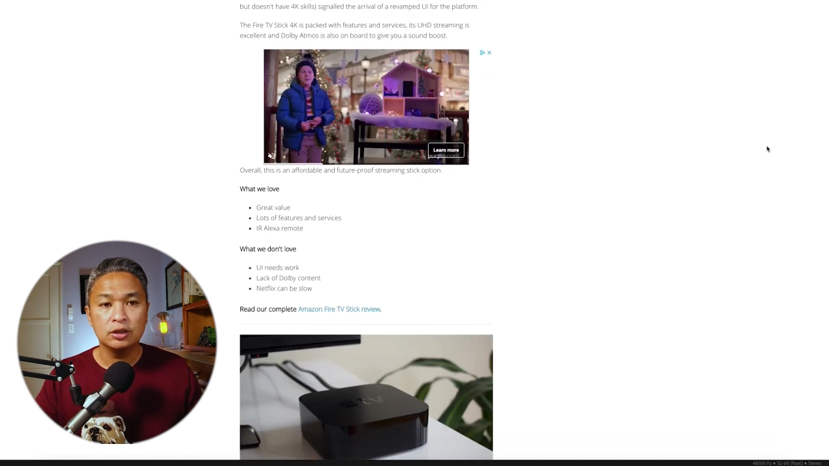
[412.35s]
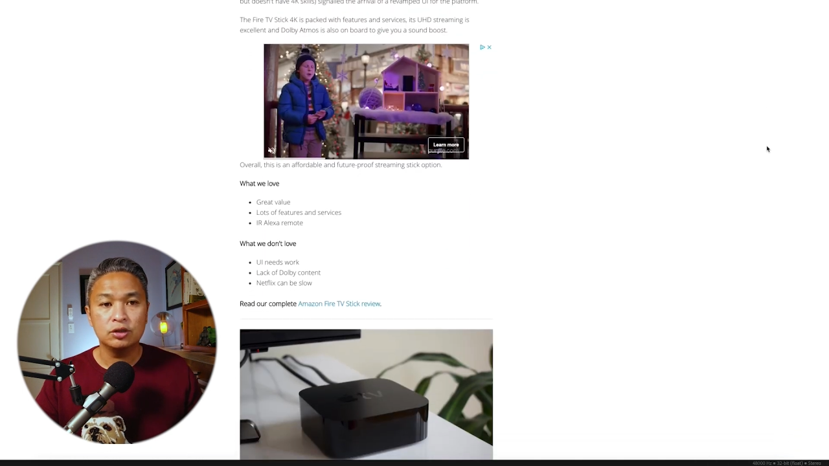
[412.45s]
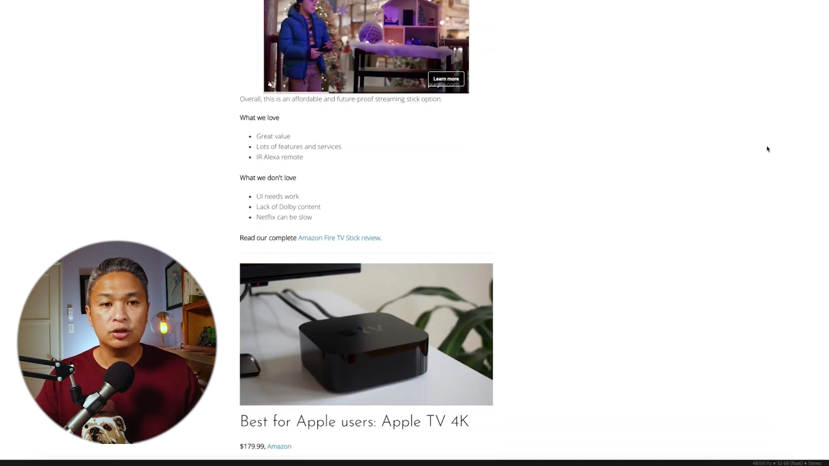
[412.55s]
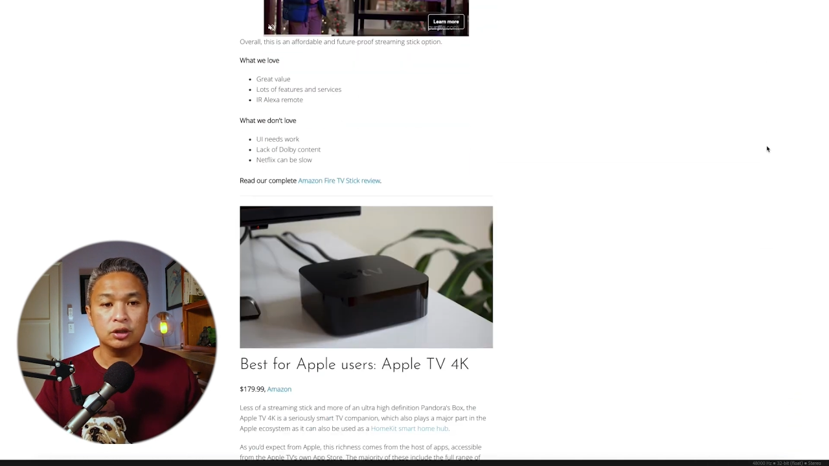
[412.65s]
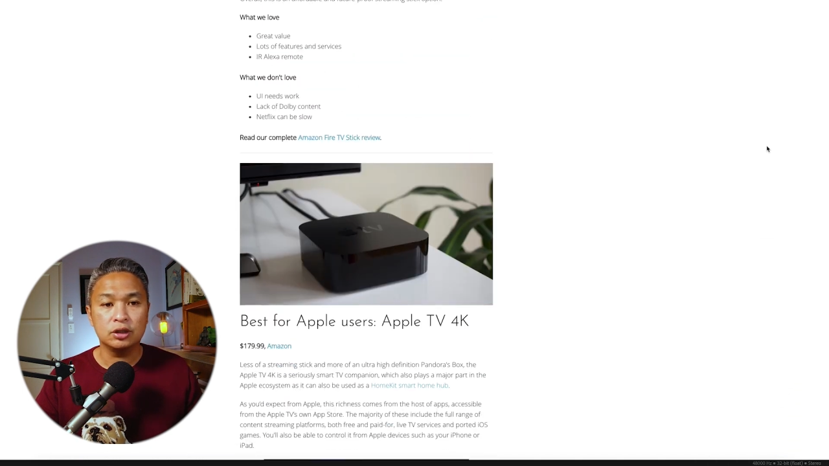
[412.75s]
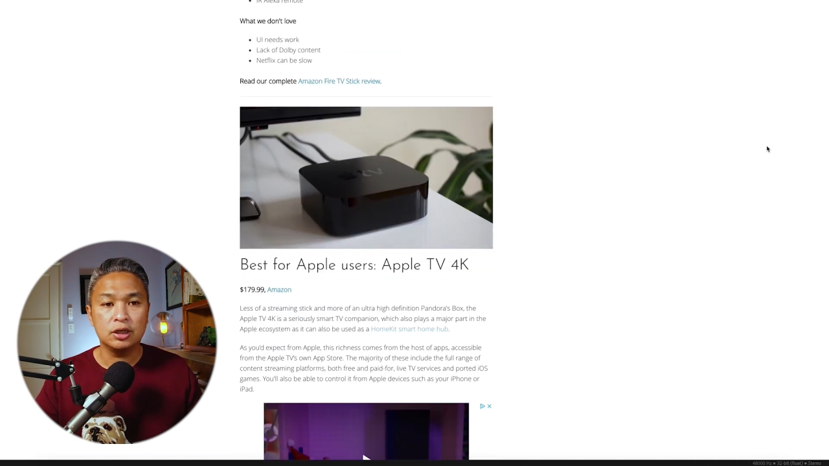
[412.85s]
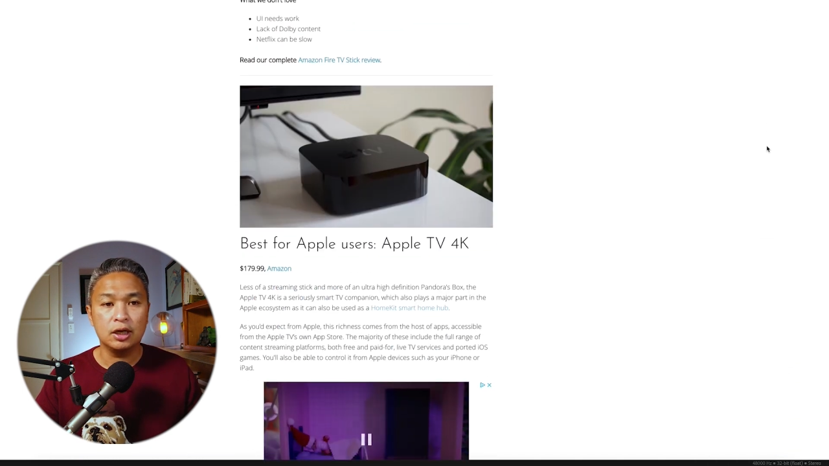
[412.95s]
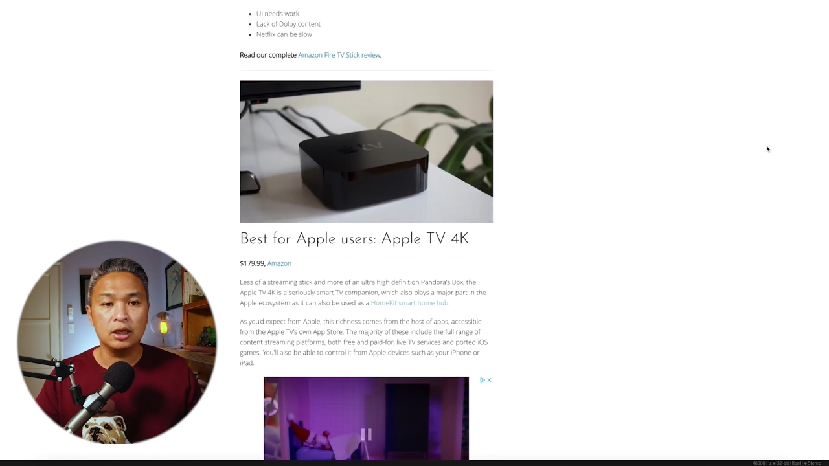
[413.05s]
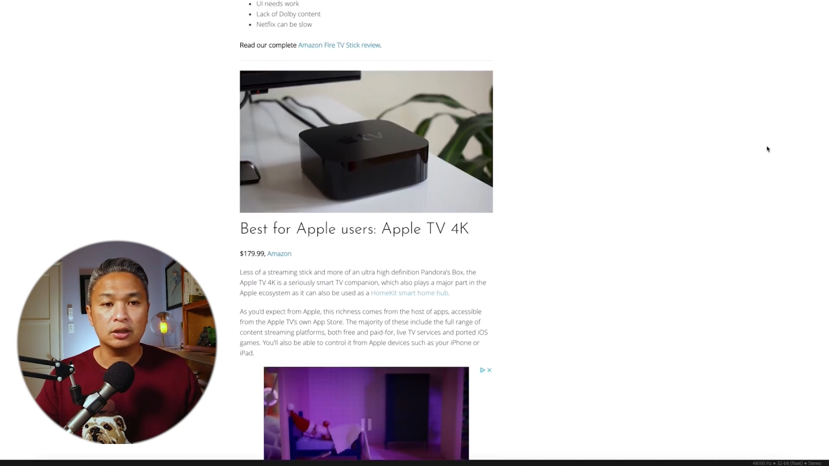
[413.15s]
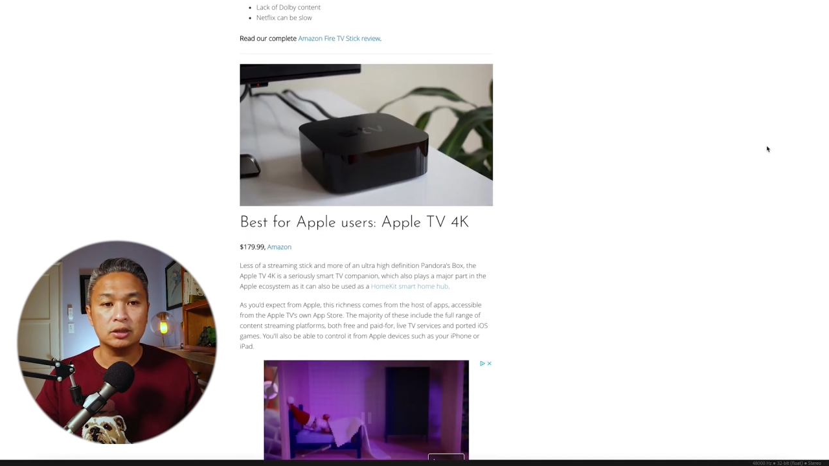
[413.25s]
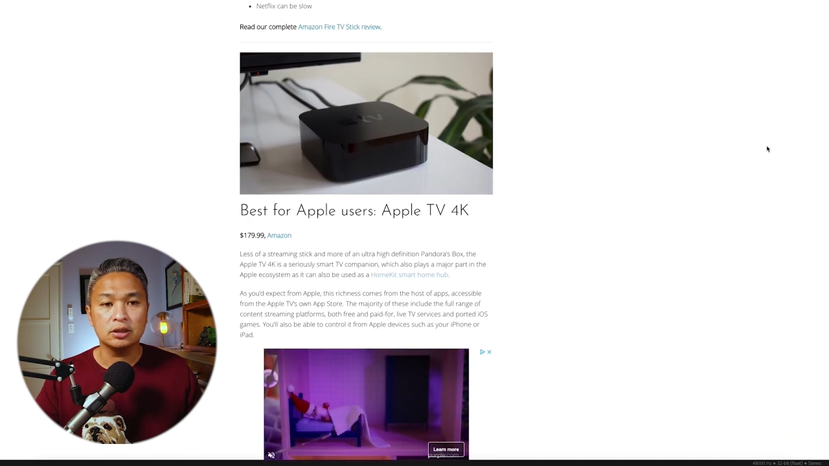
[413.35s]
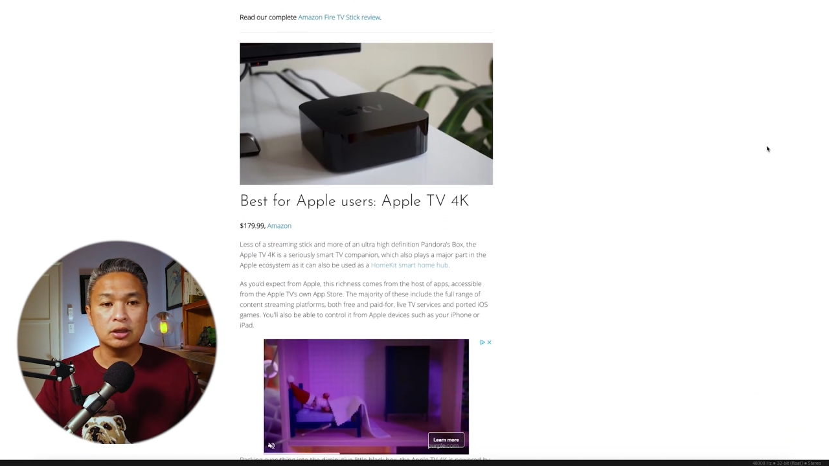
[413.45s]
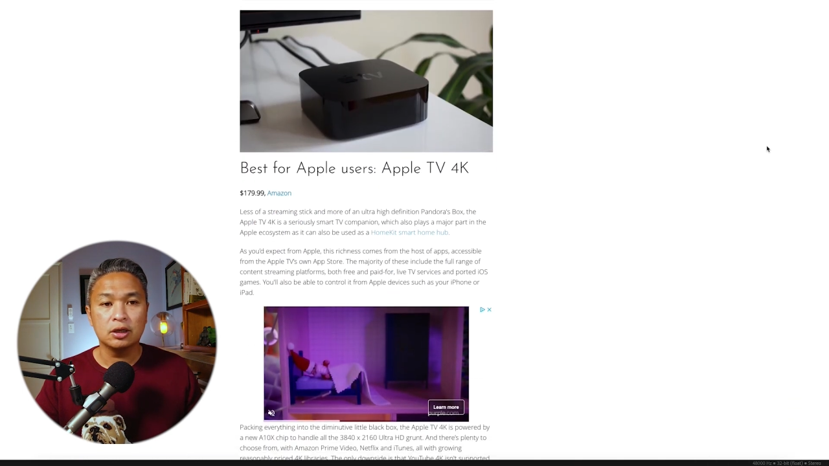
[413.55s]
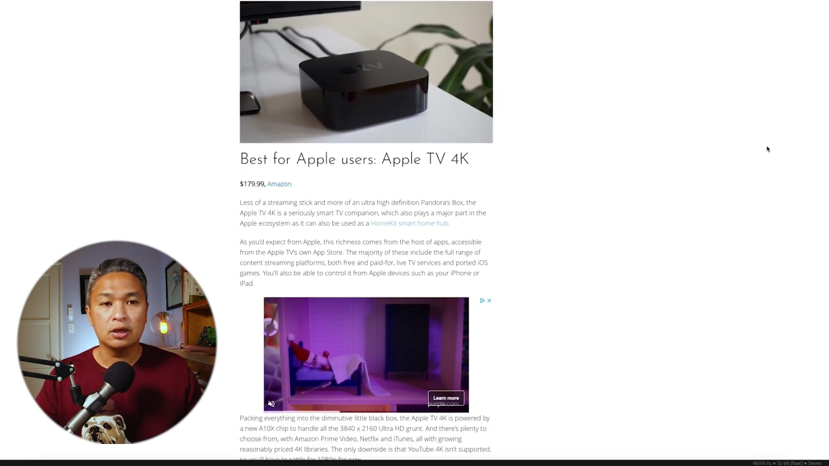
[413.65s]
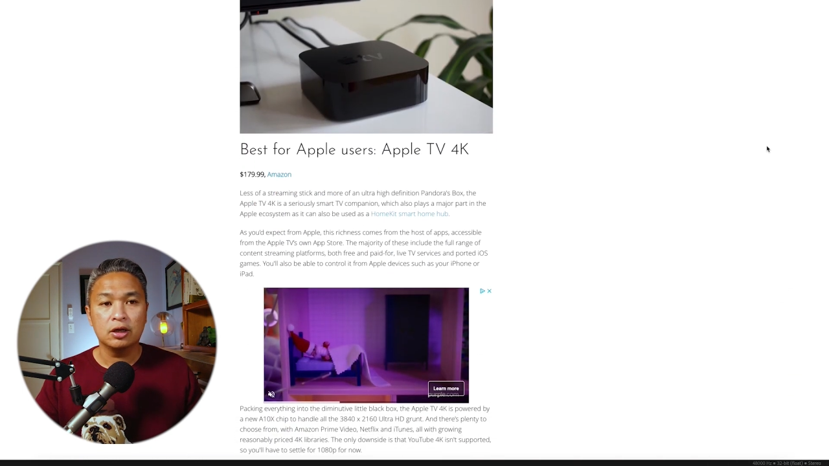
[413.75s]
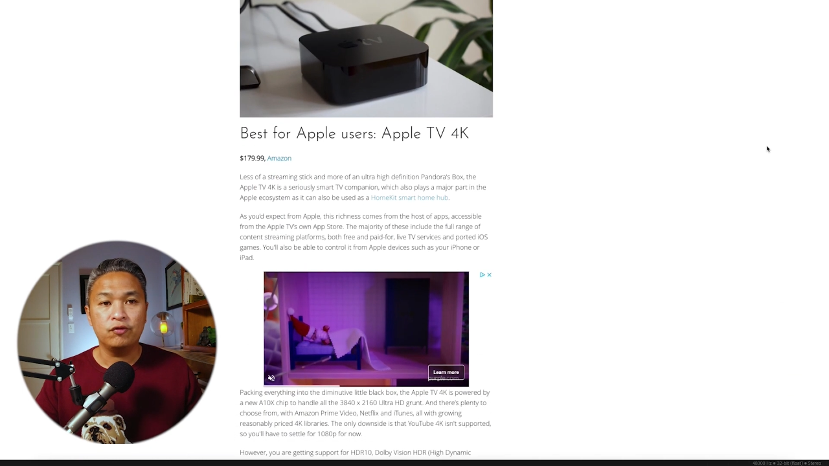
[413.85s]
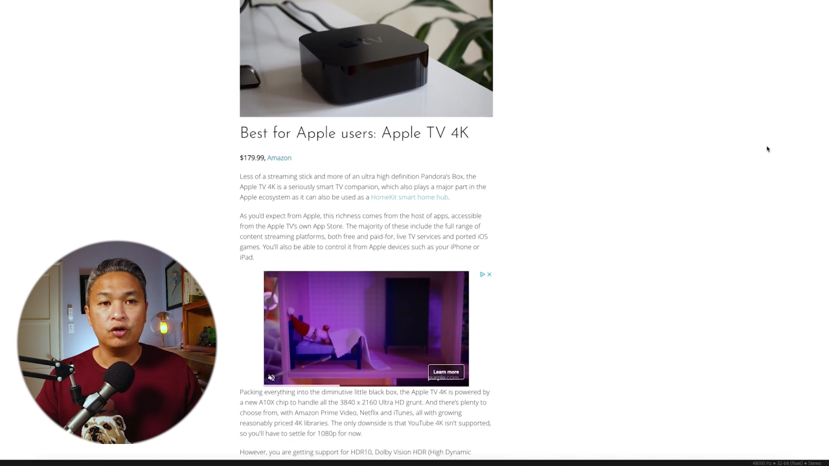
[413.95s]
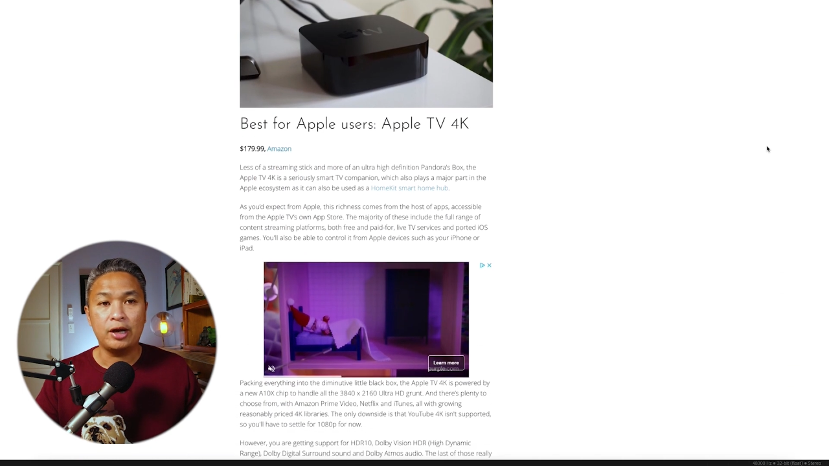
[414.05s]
You could get, if